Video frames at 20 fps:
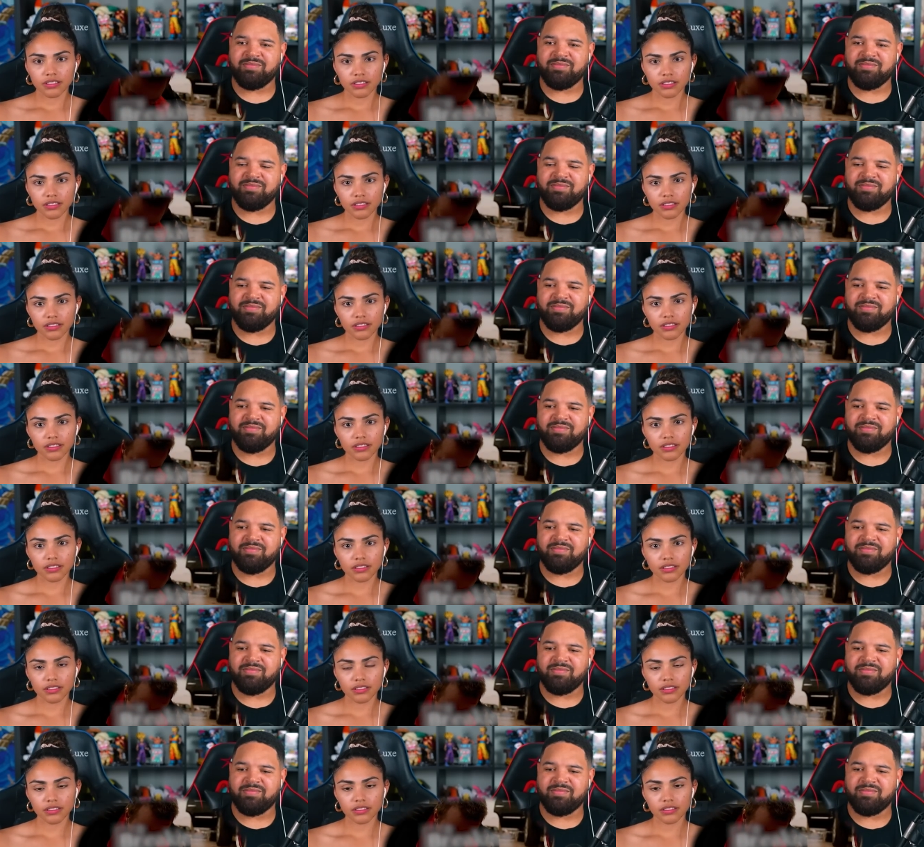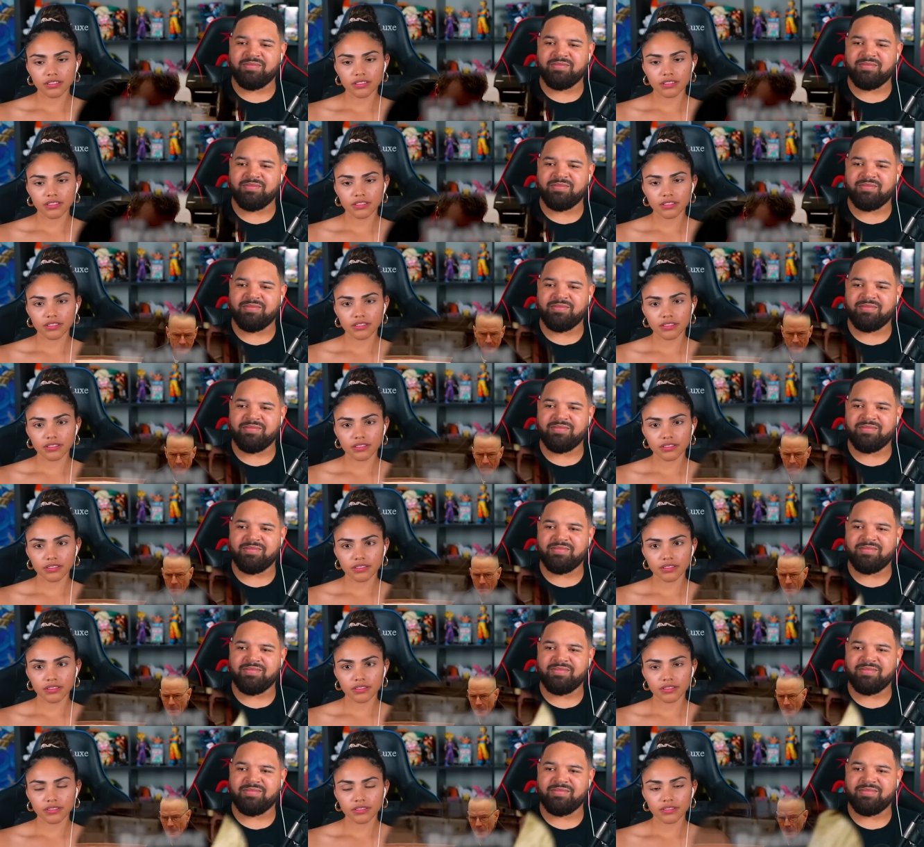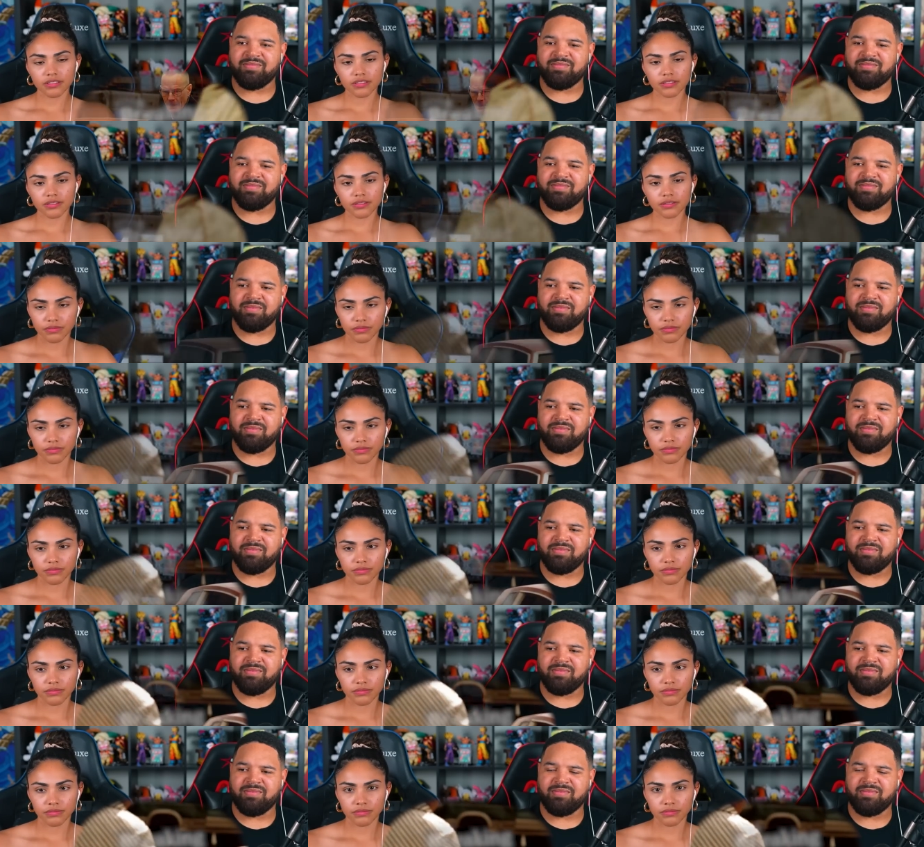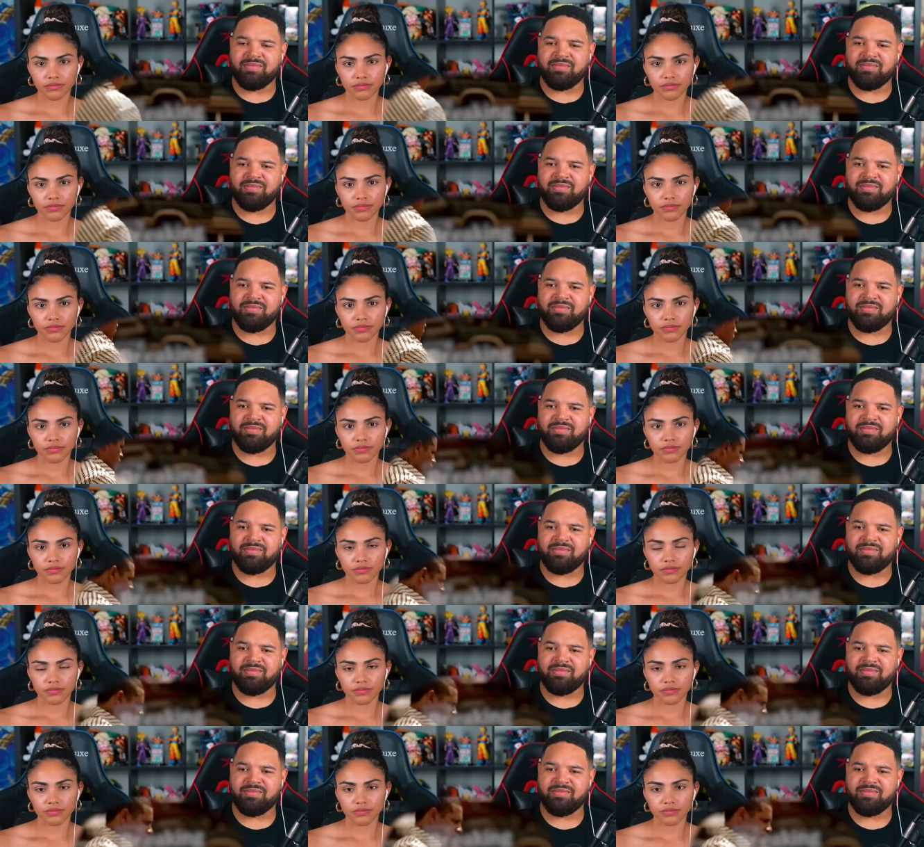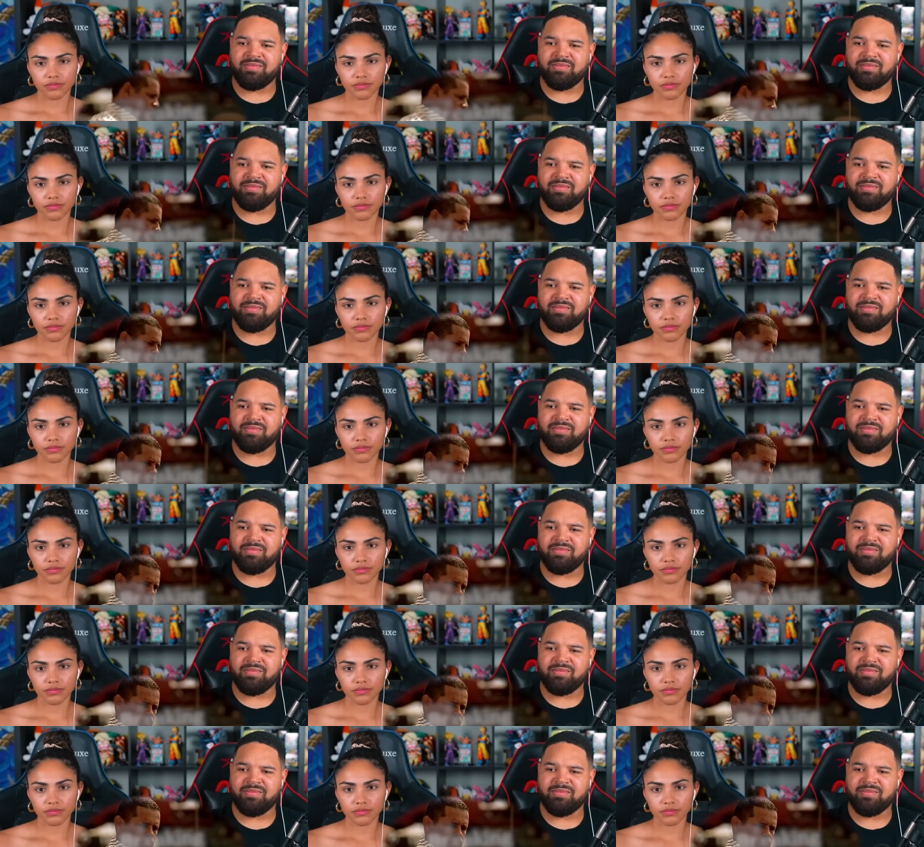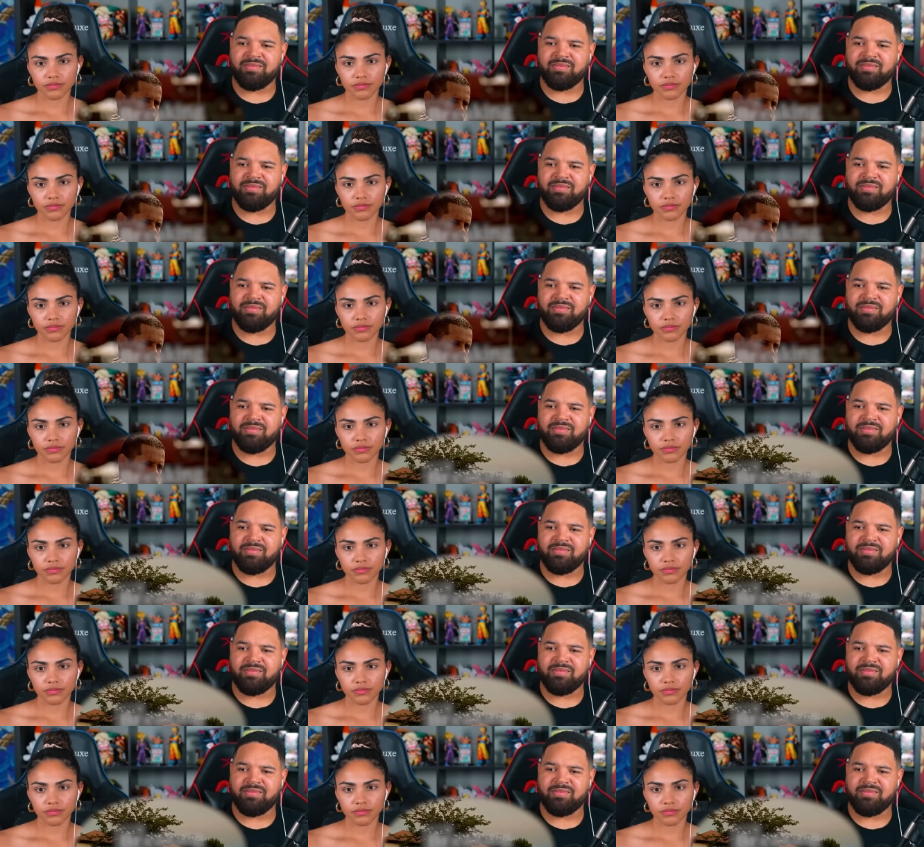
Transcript: (no one is talking)